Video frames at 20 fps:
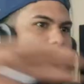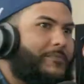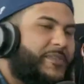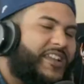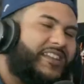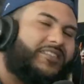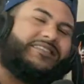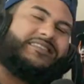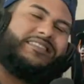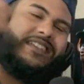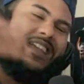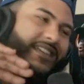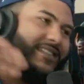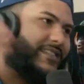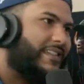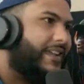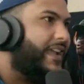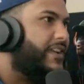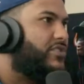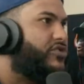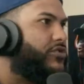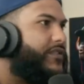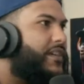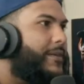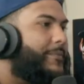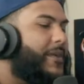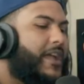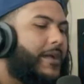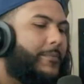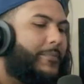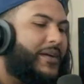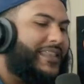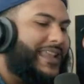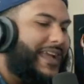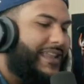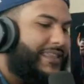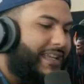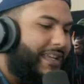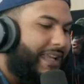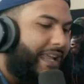all them niggas, yes, cancel them. Yeah. But
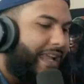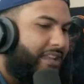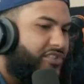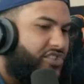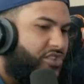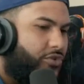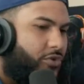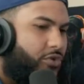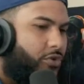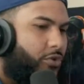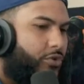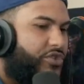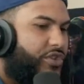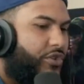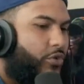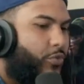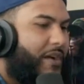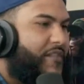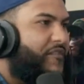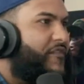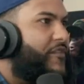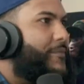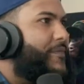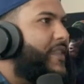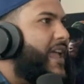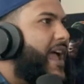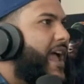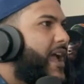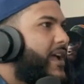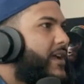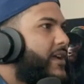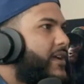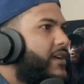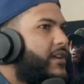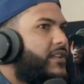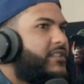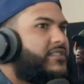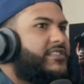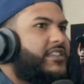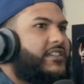then the cancel culture went from that
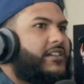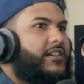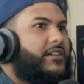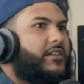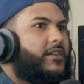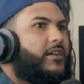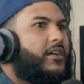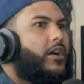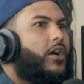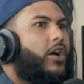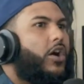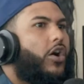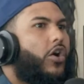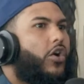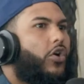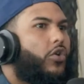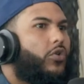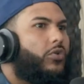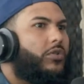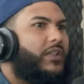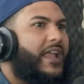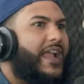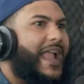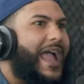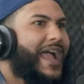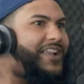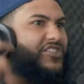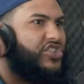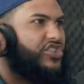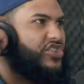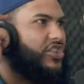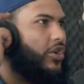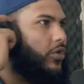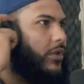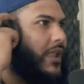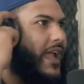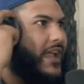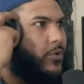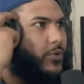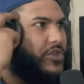to oh, like I just
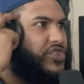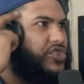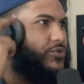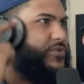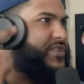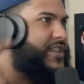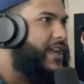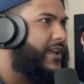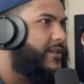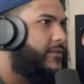don't like what you